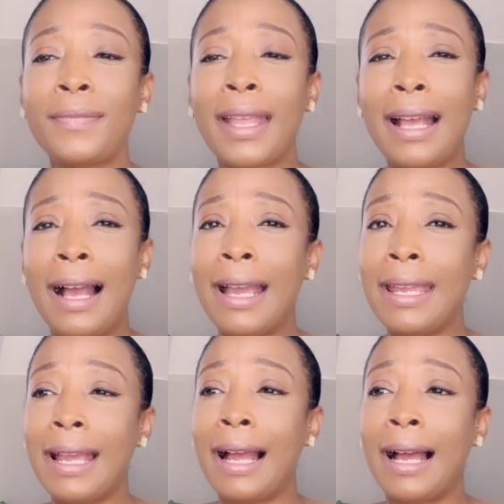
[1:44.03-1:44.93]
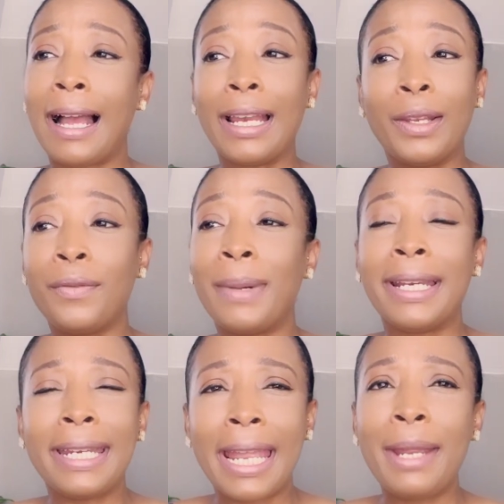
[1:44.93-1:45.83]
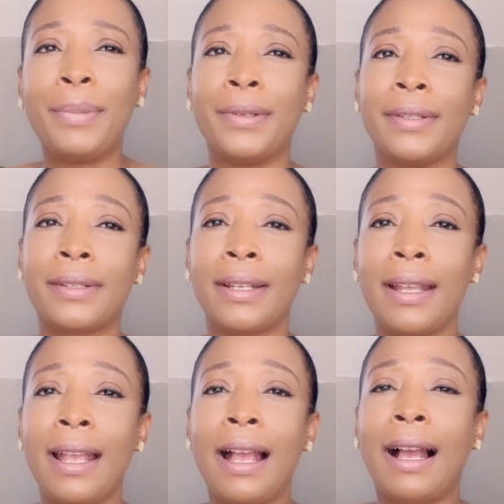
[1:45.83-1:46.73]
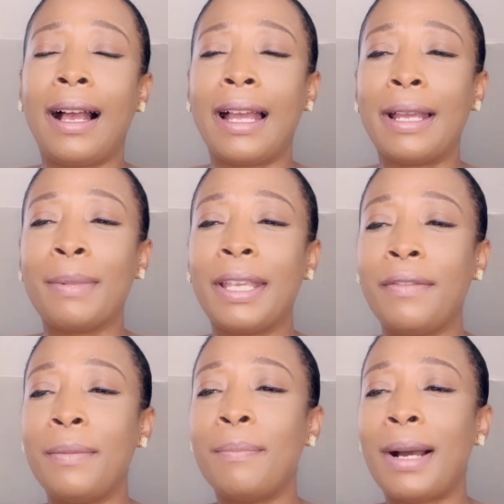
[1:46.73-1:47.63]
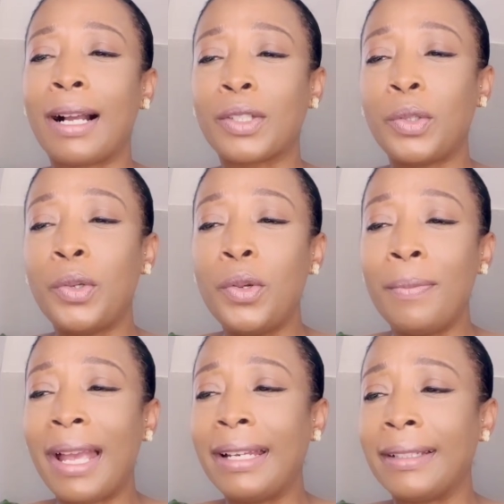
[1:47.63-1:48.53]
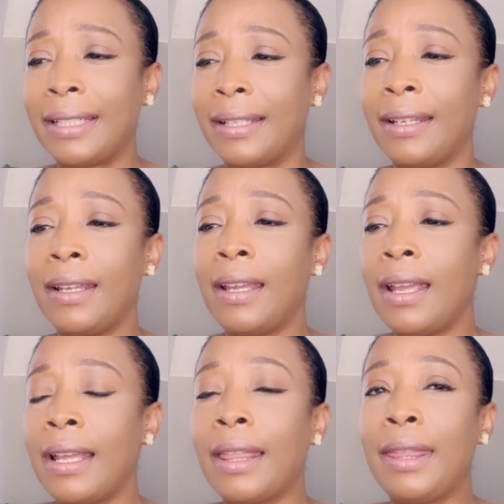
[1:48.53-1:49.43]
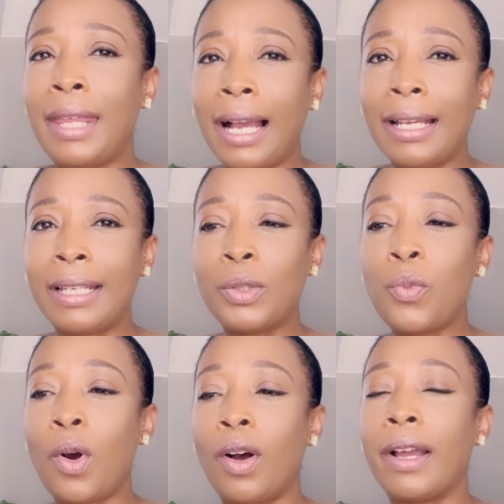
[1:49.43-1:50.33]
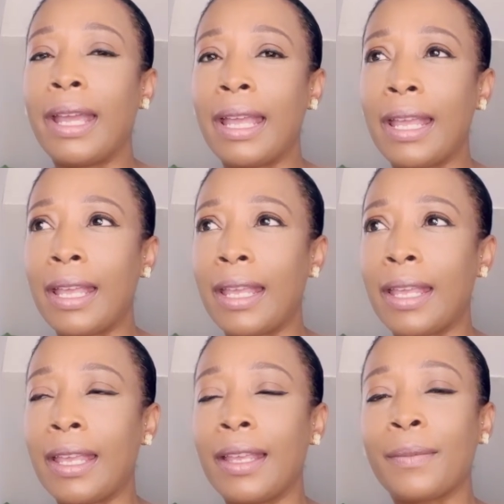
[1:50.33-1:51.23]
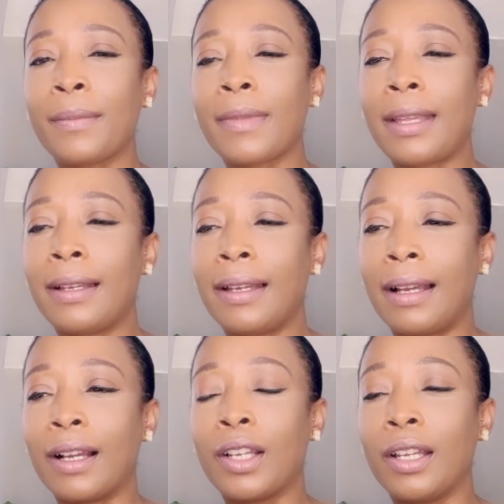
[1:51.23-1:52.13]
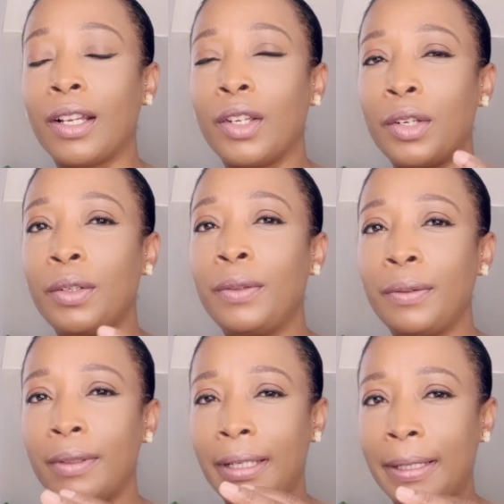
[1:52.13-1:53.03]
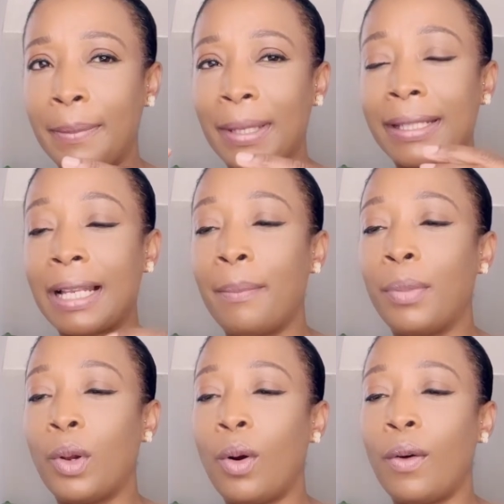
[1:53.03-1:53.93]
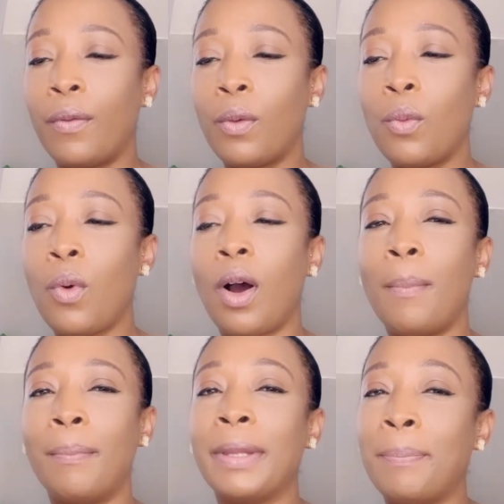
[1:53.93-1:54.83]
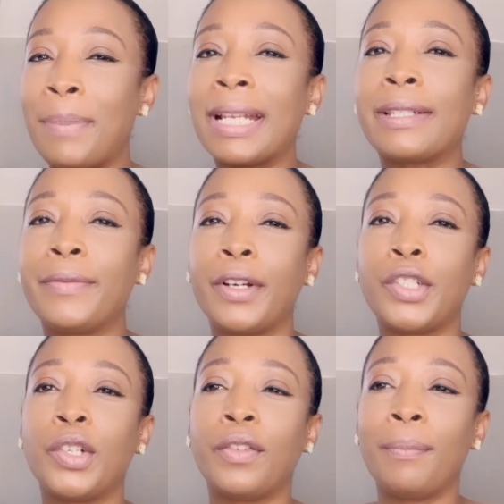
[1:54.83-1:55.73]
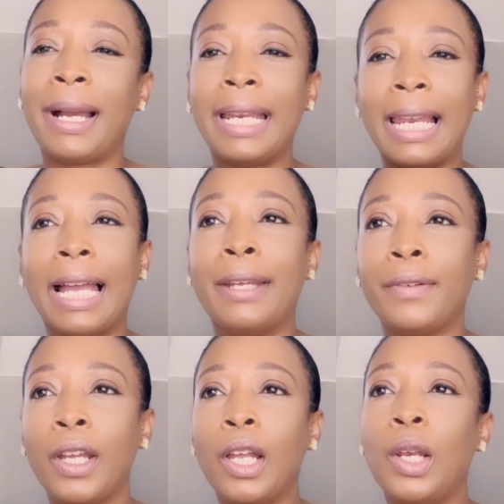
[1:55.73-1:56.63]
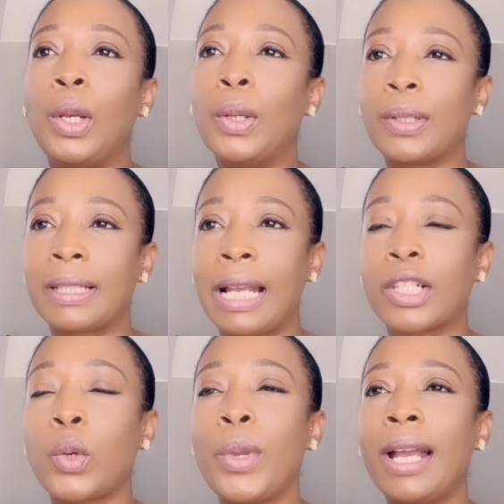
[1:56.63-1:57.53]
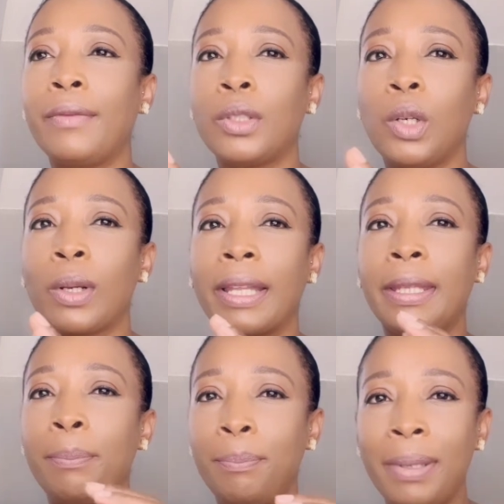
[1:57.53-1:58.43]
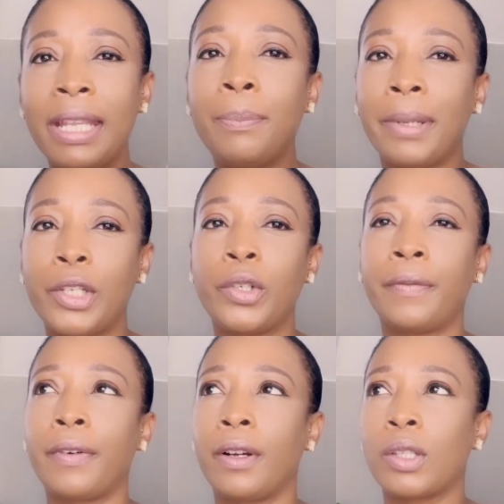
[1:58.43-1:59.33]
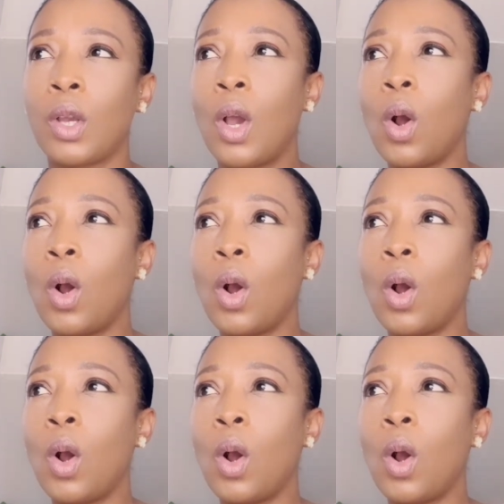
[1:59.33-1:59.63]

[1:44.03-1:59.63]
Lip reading: I love my neighbors, I am giving back to humanity. That is what a good example of what the best version of my life looks like. So we have to look at the big picture first.